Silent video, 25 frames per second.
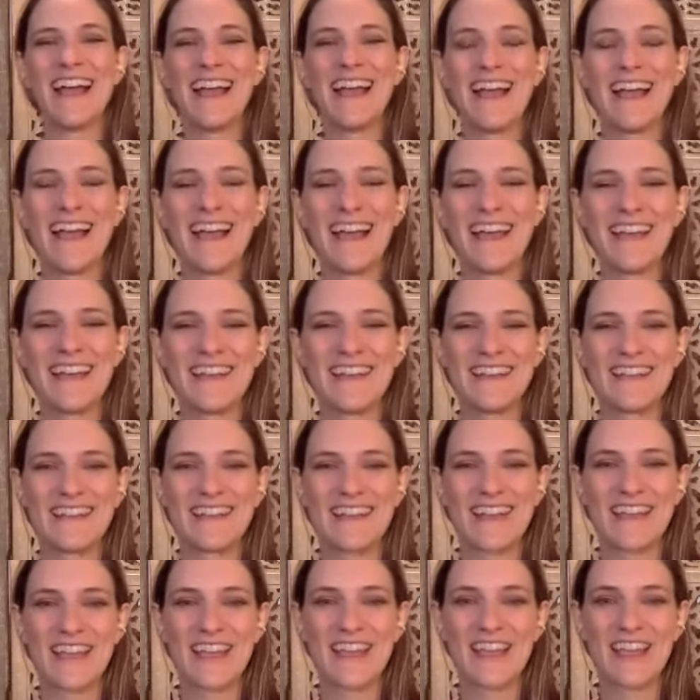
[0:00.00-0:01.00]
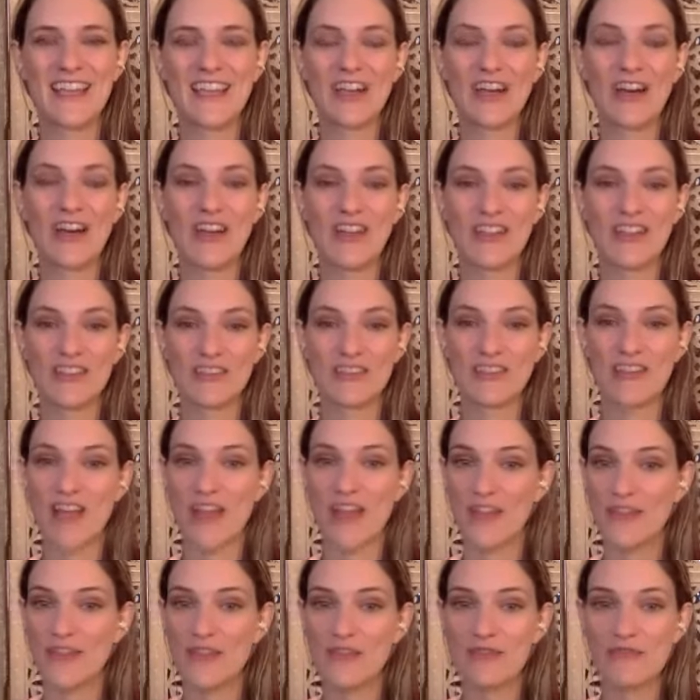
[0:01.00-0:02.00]
And it can cause a lot
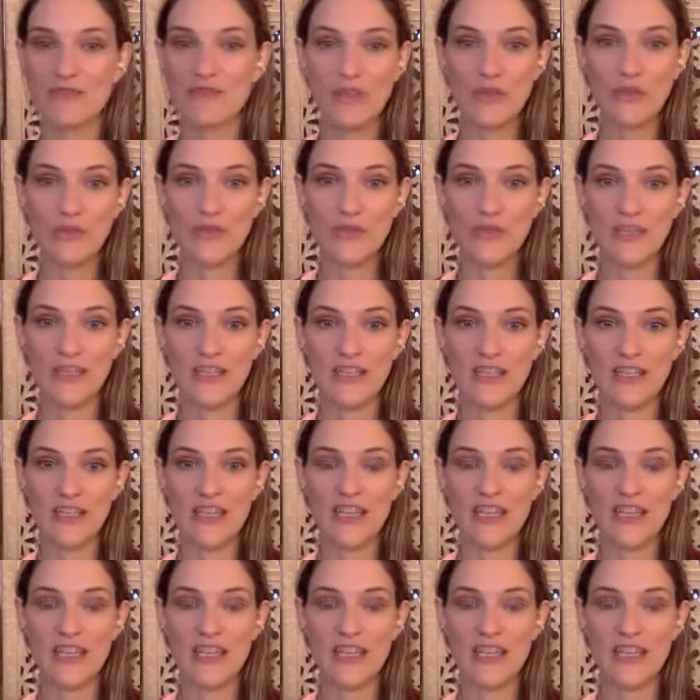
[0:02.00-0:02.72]
of confusion.